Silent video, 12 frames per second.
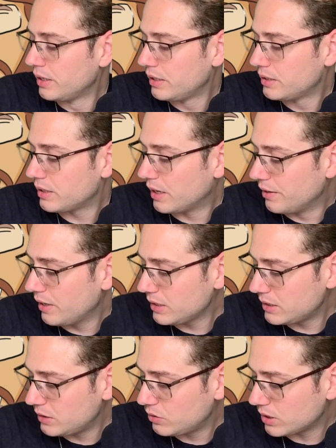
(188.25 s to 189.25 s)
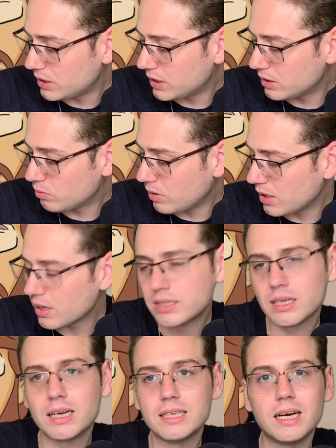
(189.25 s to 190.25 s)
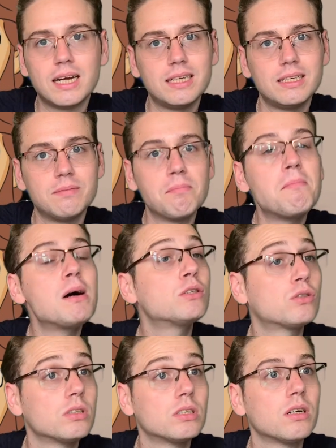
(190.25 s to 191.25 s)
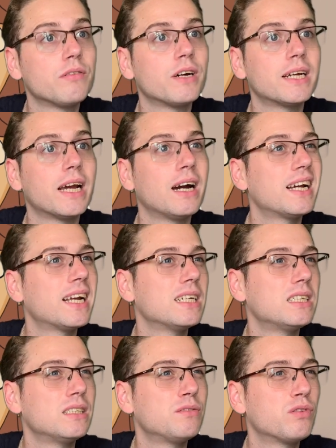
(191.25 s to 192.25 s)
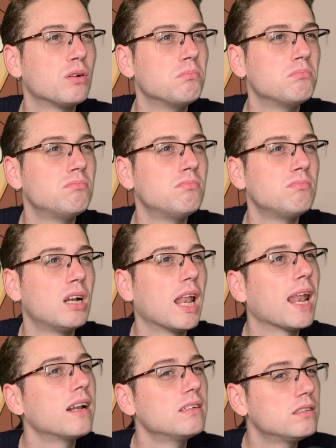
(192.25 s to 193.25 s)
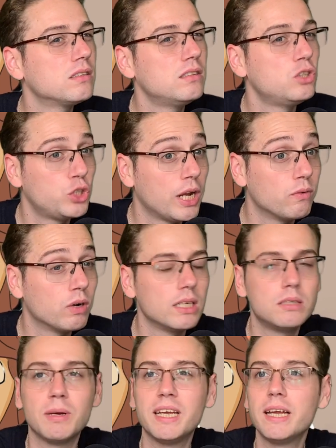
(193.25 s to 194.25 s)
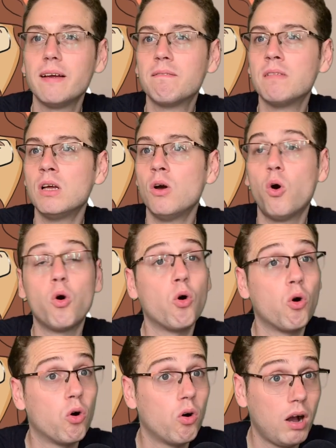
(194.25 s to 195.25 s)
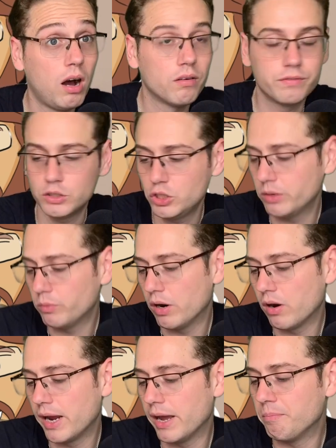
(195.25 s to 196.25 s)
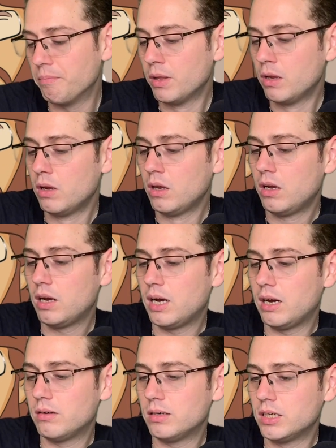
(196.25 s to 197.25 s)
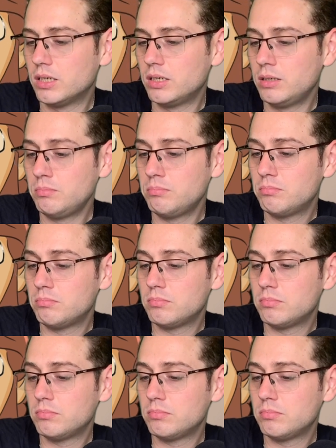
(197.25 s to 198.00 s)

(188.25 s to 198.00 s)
So that's interesting as well. I most of the stuff I get, I guess, is from London, generally speaking, or Hertfordshire, where I am.